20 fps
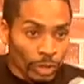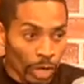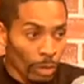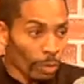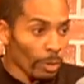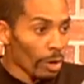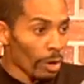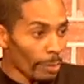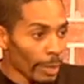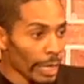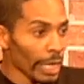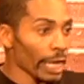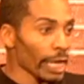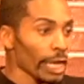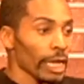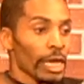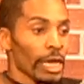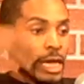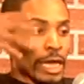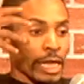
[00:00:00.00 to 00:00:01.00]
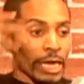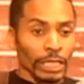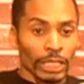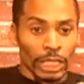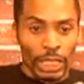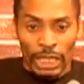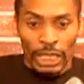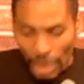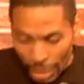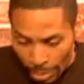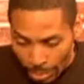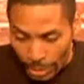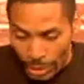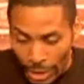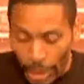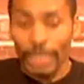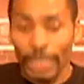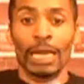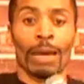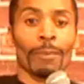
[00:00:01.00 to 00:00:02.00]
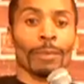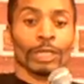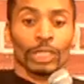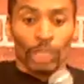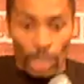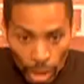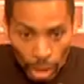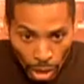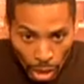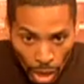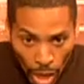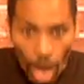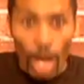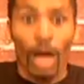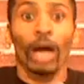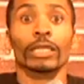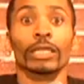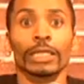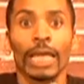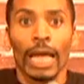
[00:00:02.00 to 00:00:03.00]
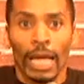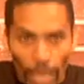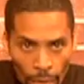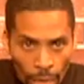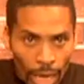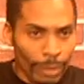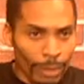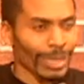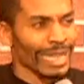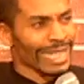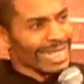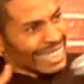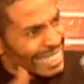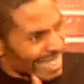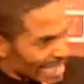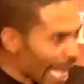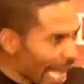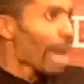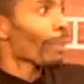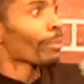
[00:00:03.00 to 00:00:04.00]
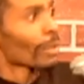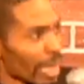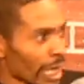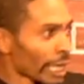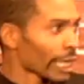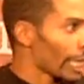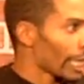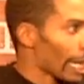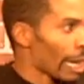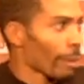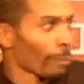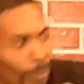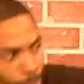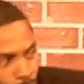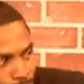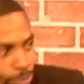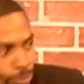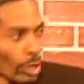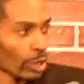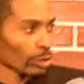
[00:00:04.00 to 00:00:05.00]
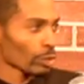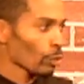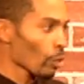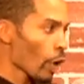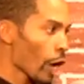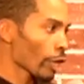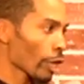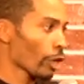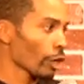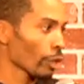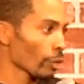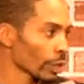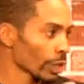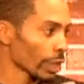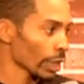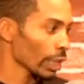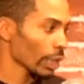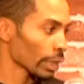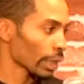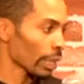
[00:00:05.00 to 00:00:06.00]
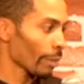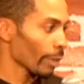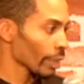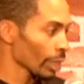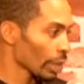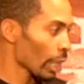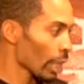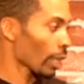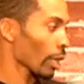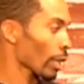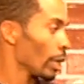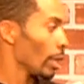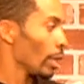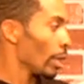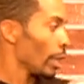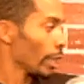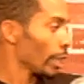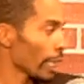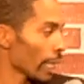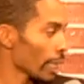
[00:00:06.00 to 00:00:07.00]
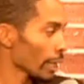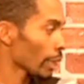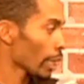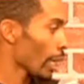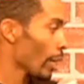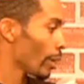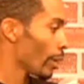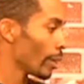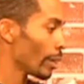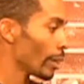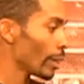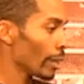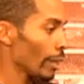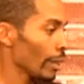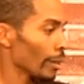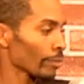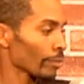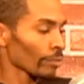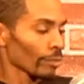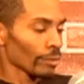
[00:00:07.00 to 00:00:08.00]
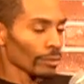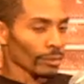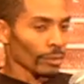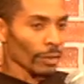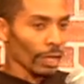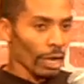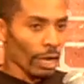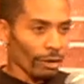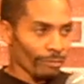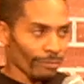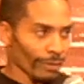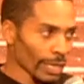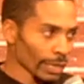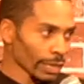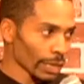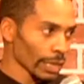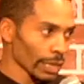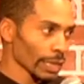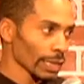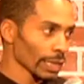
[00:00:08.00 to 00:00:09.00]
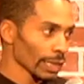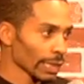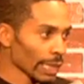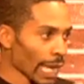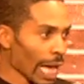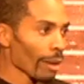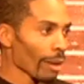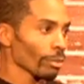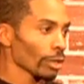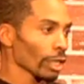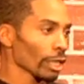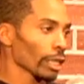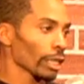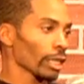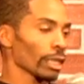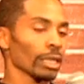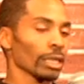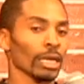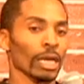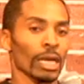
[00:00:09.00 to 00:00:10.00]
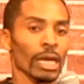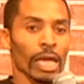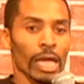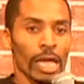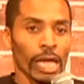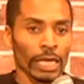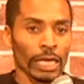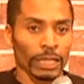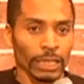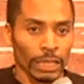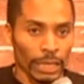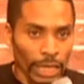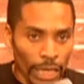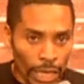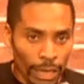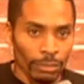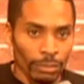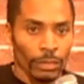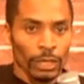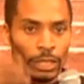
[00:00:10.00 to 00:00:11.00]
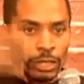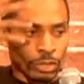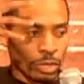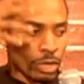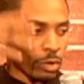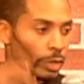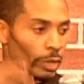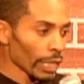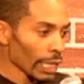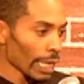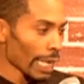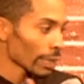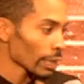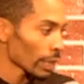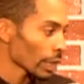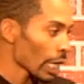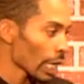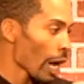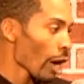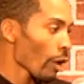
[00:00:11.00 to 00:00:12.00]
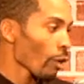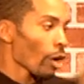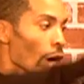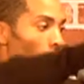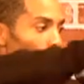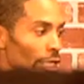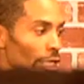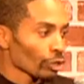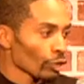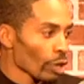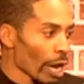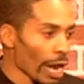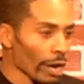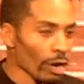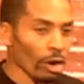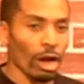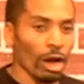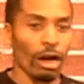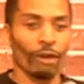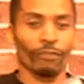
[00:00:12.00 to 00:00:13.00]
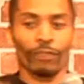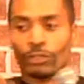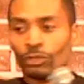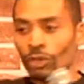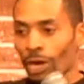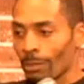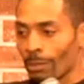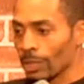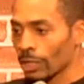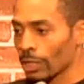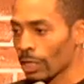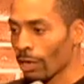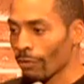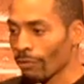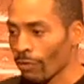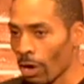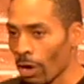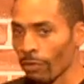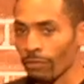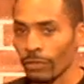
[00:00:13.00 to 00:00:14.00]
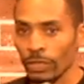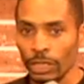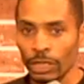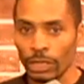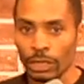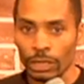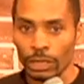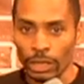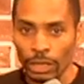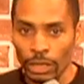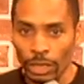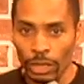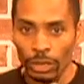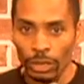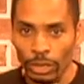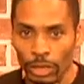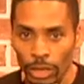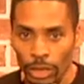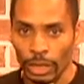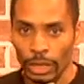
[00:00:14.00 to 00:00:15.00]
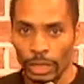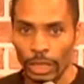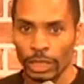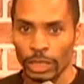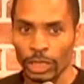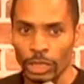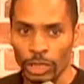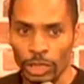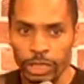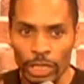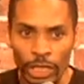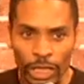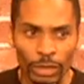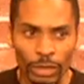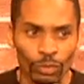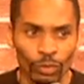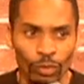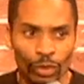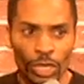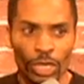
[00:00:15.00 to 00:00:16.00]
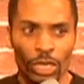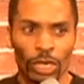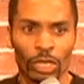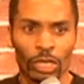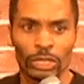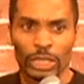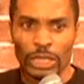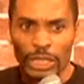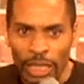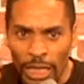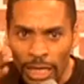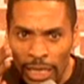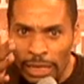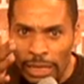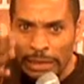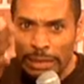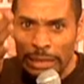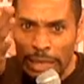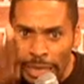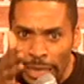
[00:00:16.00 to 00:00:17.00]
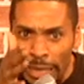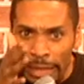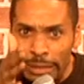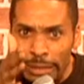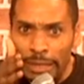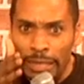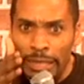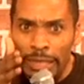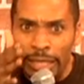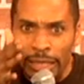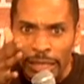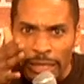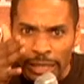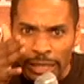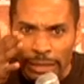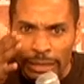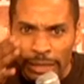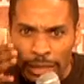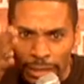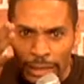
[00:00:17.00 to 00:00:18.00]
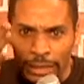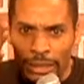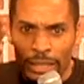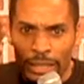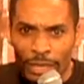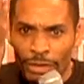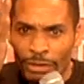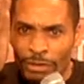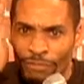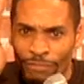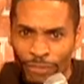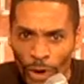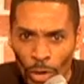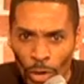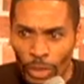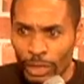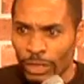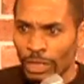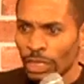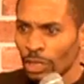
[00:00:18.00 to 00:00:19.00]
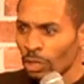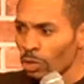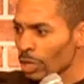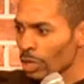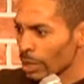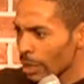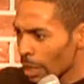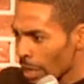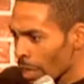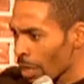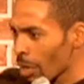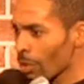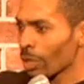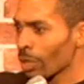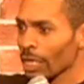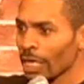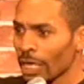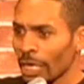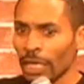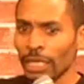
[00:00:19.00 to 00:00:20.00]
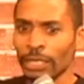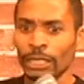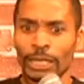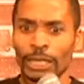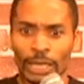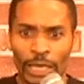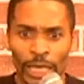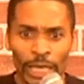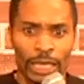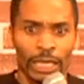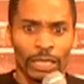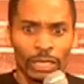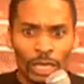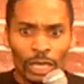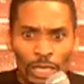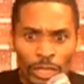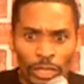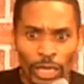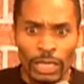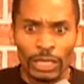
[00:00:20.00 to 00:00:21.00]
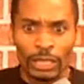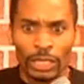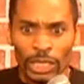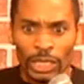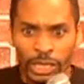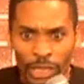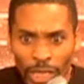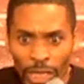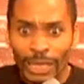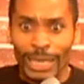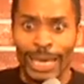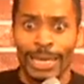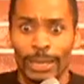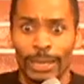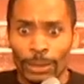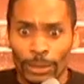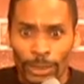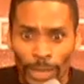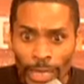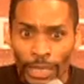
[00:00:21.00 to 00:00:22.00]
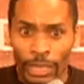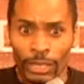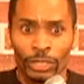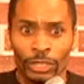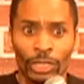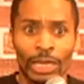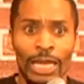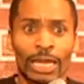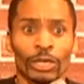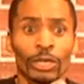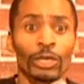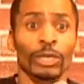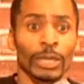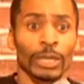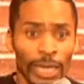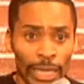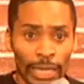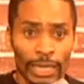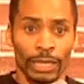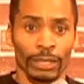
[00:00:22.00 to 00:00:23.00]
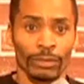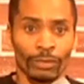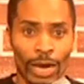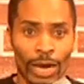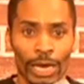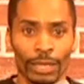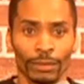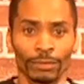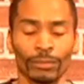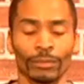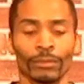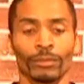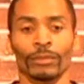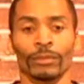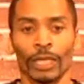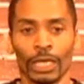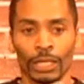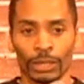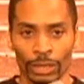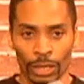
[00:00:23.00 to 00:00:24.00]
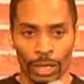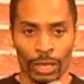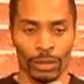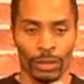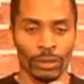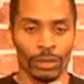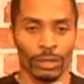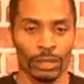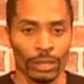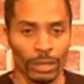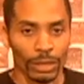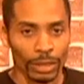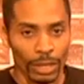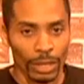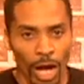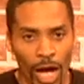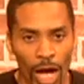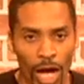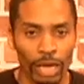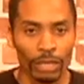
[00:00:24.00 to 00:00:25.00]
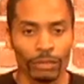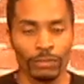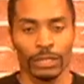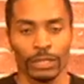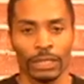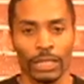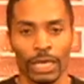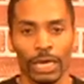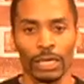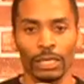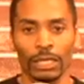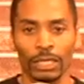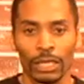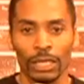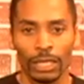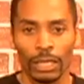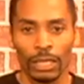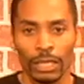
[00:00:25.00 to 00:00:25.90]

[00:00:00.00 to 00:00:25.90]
soap on me, and then she keeps looking at my junk all day. I'm like, stop looking. I throw some water on her when she looks at my junk. And then so eventually she stopped looking, and she kept, you know, we get out the shower, I dry her off, I dry myself off, and she's still looking. And she's looking real intent and just focused. And you can tell when kids are thinking, they can just look like they're thinking. You're like, you're thinking, right? So all of a sudden,